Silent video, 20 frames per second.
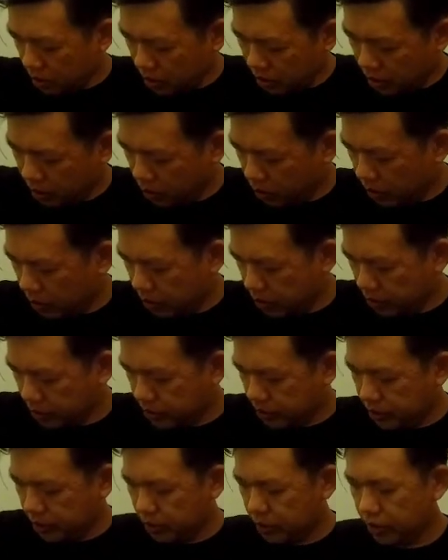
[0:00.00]
Okay, what
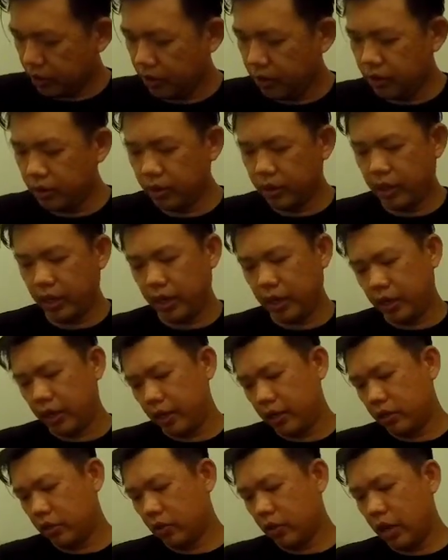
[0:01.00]
else?
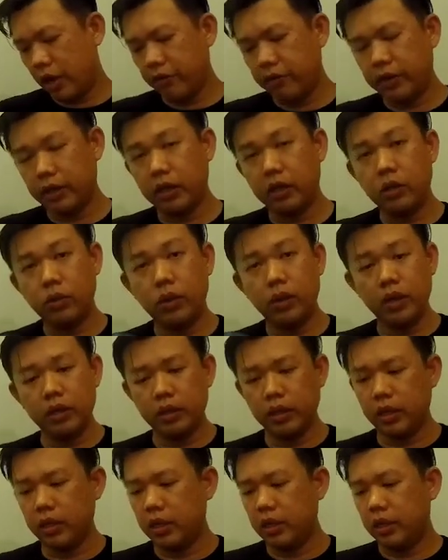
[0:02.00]
Okay, so I have another
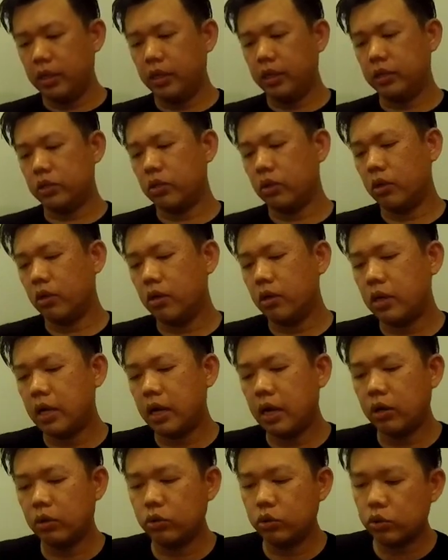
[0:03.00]
one. It's called
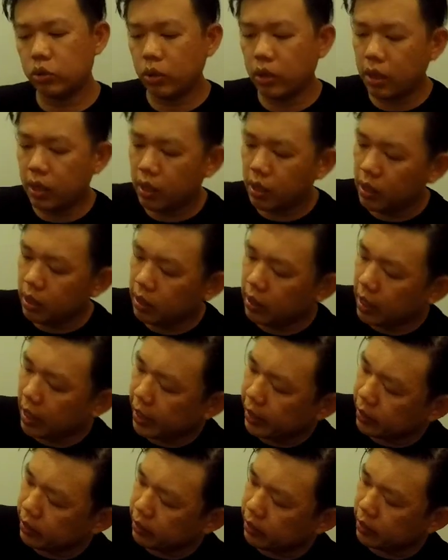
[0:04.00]
Ultra
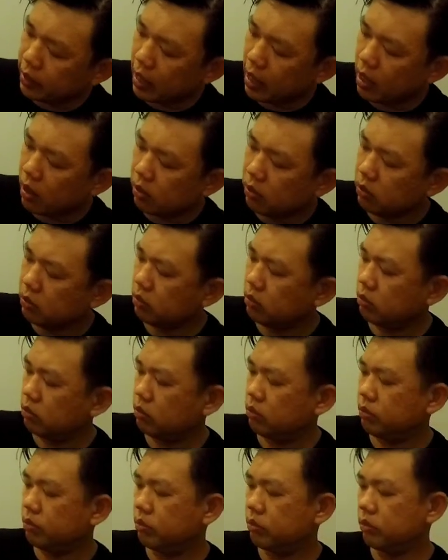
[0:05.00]
Light Down.
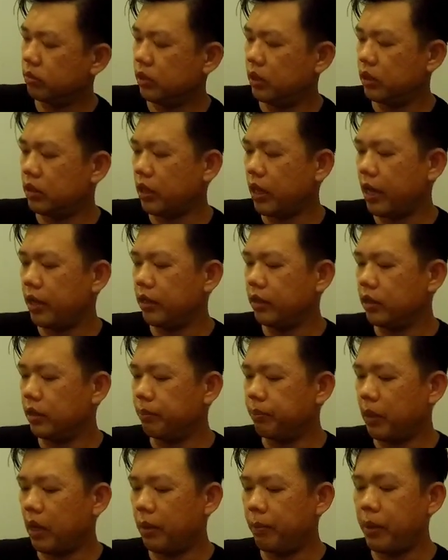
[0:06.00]
It's like a
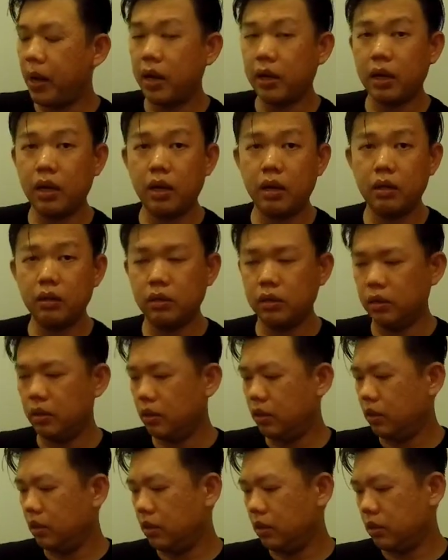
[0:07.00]
parka,
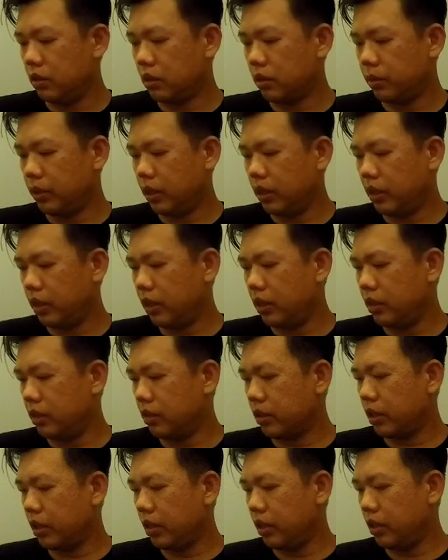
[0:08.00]
something like that.
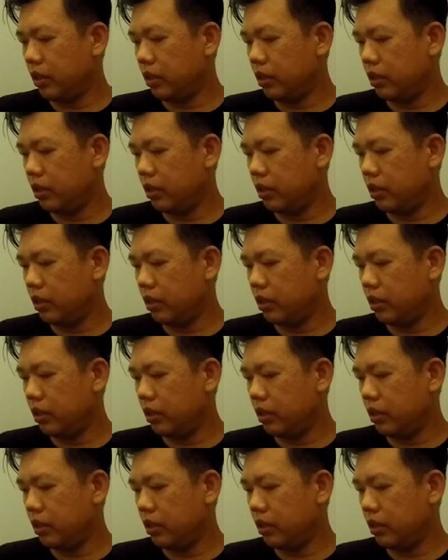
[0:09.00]
Okay,